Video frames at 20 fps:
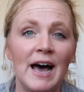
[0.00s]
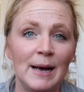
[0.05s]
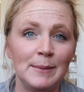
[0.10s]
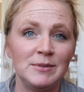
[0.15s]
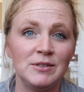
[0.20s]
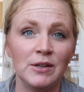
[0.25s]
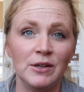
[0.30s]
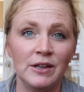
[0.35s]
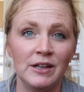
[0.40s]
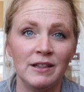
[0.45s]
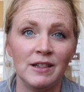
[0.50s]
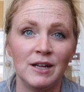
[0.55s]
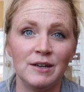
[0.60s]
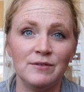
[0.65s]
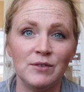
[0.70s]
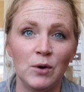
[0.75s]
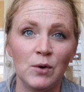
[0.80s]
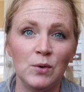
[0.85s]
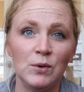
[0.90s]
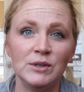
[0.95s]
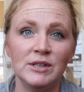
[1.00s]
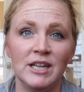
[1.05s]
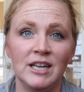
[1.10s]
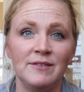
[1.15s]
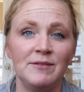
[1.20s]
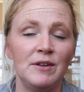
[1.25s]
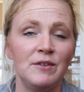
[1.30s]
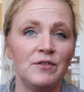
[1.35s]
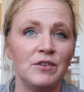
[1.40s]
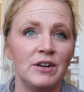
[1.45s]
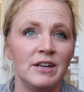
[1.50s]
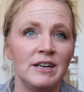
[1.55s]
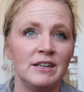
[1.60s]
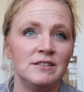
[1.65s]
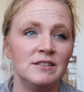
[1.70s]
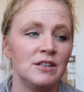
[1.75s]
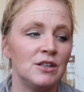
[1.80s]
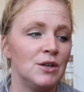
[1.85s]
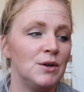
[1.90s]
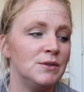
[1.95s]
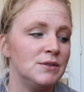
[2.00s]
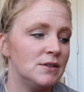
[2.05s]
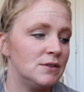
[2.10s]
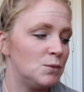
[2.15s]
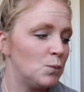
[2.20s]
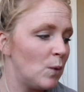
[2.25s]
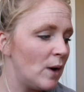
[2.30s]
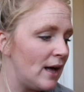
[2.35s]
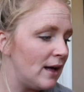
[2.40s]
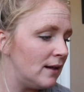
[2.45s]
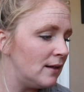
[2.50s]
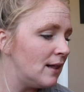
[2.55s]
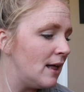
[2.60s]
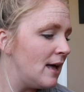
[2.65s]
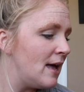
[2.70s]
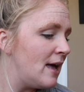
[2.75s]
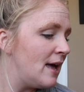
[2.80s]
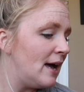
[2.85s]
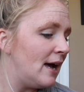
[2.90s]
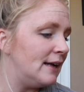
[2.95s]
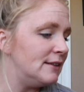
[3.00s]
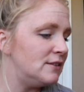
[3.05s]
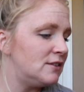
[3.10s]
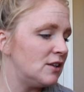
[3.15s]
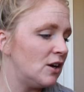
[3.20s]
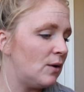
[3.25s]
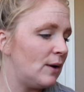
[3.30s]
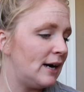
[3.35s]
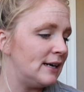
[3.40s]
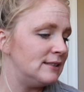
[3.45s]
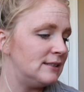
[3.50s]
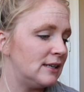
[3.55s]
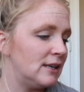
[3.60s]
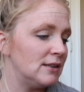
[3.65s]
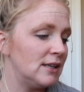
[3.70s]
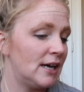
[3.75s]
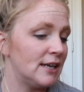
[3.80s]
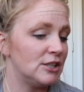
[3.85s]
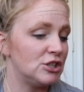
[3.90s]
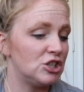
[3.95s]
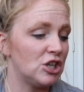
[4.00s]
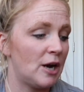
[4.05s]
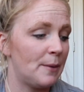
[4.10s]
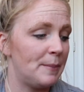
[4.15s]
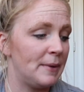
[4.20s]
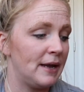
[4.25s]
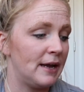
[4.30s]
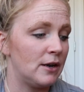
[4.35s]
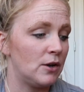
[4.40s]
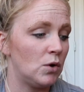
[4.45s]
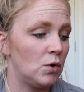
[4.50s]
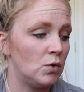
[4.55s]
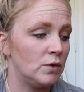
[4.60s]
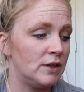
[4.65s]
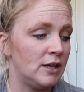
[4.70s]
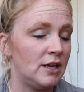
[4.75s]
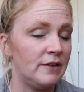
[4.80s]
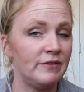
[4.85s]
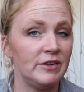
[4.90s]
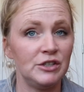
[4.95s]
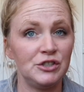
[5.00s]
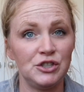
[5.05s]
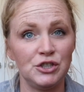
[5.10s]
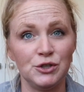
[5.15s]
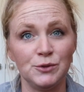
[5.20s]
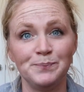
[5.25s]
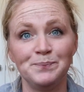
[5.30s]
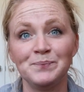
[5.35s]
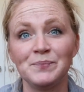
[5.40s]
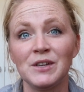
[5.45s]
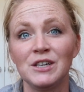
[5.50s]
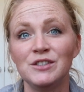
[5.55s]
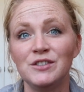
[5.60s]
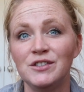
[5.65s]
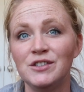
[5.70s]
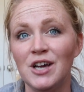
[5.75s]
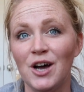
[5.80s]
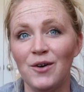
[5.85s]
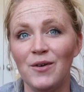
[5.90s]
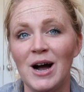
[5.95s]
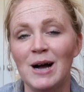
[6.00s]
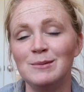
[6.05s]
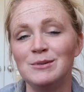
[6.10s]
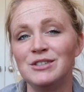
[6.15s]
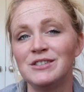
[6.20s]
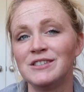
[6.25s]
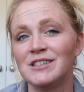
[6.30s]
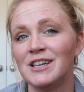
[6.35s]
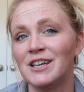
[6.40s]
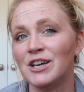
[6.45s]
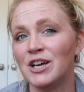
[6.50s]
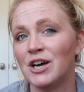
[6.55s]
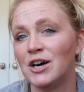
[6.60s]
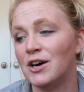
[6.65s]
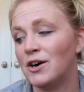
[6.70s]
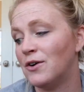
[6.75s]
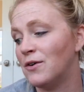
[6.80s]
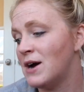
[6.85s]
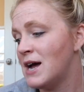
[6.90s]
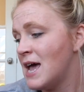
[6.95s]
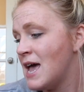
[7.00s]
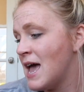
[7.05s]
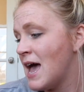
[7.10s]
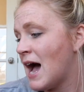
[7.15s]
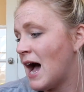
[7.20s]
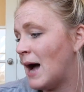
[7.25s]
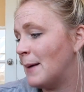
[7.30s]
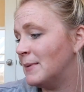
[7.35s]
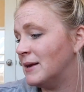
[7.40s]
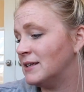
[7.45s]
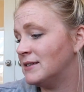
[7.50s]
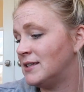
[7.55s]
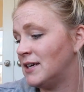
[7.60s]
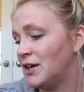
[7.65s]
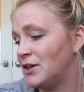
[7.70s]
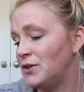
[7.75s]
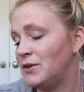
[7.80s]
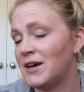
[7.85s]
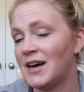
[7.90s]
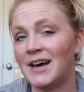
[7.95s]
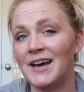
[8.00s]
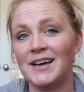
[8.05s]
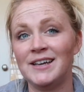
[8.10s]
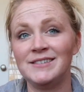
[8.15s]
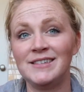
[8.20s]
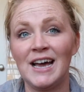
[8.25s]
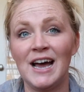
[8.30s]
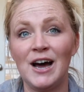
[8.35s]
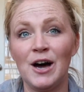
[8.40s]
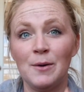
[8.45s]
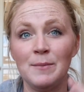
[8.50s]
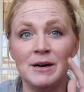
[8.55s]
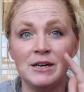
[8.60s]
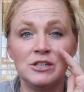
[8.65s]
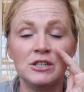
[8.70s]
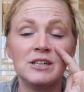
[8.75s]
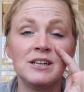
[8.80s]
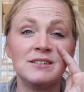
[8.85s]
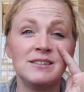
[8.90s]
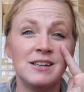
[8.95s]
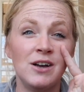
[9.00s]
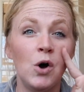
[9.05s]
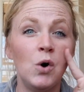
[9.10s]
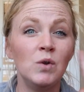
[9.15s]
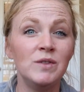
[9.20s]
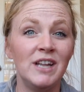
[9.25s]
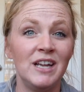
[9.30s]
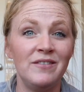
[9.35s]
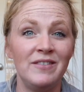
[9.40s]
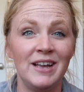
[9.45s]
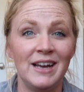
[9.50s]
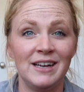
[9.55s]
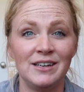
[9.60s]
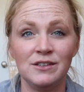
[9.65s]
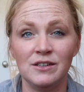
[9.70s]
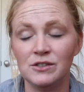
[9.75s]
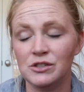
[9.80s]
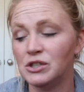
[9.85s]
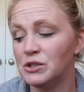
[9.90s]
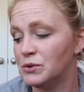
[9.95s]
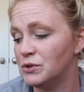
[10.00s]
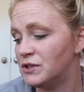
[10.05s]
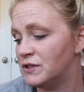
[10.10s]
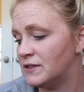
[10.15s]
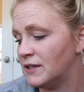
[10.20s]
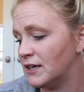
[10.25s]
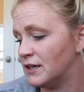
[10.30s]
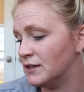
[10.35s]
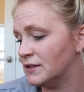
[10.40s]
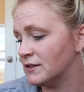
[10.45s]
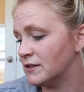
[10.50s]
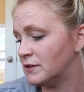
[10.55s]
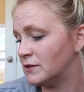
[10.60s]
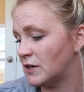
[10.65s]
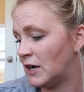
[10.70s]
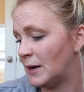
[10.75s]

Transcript: absolutely love Old Navy for kids' clothes as well. And so I did a lot of shopping at Old Navy too. So I'm just gonna go, I'm gonna tell you guys how much, cause Old Navy had huge sales.